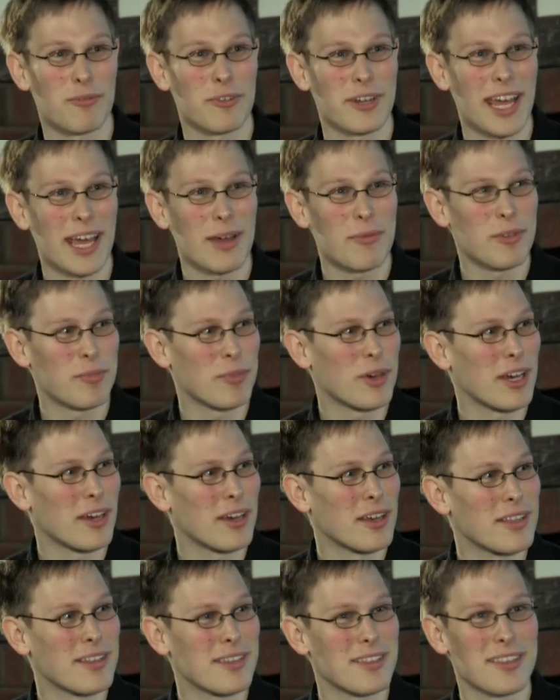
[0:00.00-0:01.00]
for an hour with my
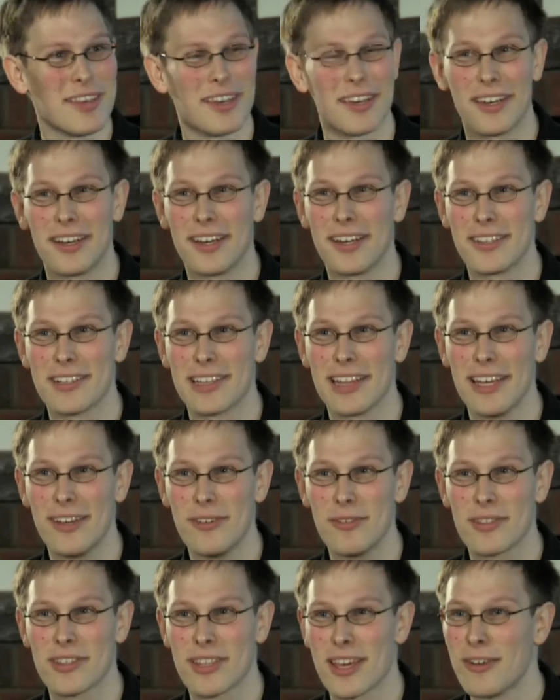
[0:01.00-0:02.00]
eyes
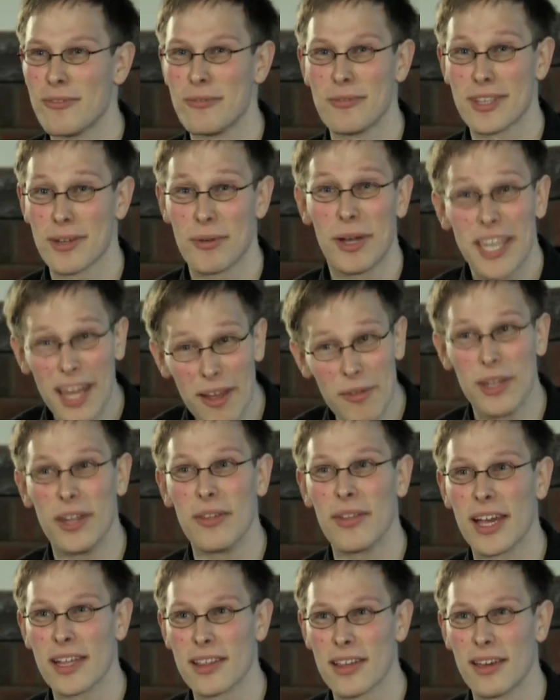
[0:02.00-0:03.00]
closed. So I don't
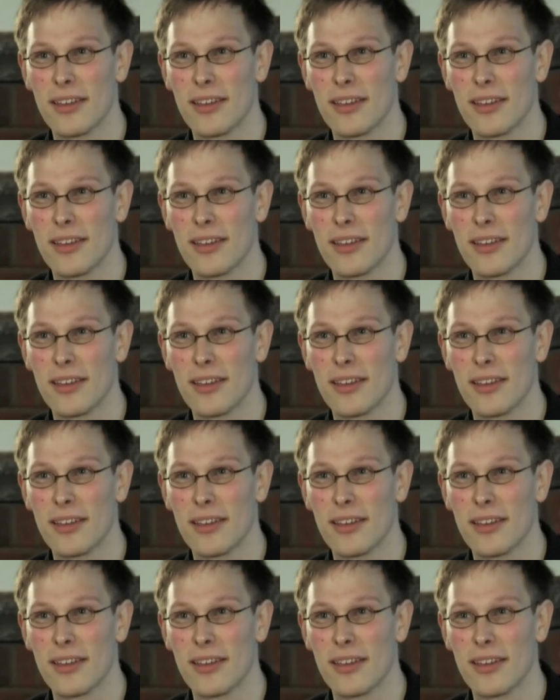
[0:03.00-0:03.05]
do that.